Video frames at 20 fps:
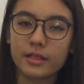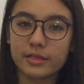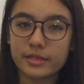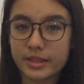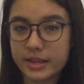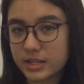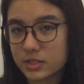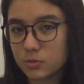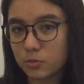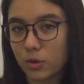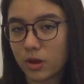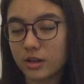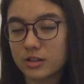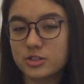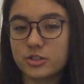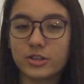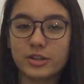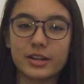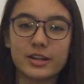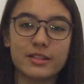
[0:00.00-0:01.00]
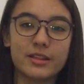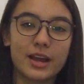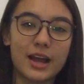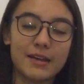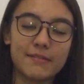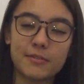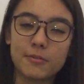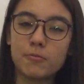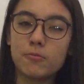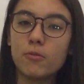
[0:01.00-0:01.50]
these walls, you could either
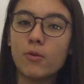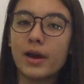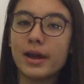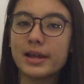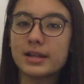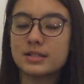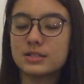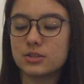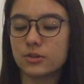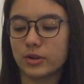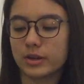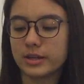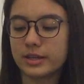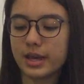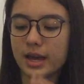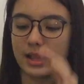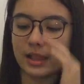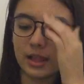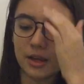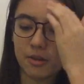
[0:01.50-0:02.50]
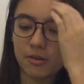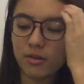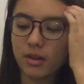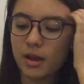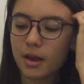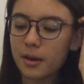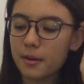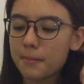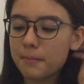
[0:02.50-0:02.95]
have them white or yellow,